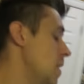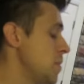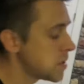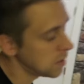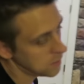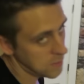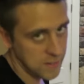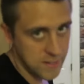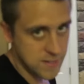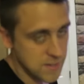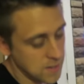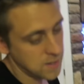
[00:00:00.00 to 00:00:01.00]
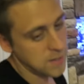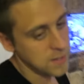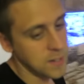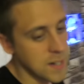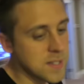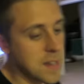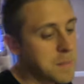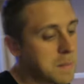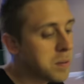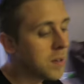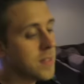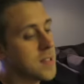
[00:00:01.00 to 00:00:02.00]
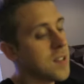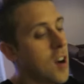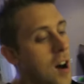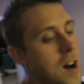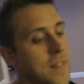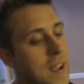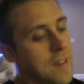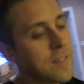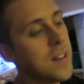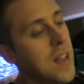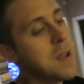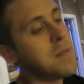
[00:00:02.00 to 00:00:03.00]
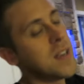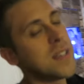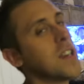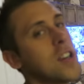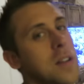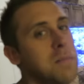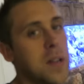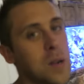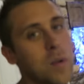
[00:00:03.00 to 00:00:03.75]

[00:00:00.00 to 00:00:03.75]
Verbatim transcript: I'm so glad that's done. You guys, I've been putting this off every day because I couldn't pick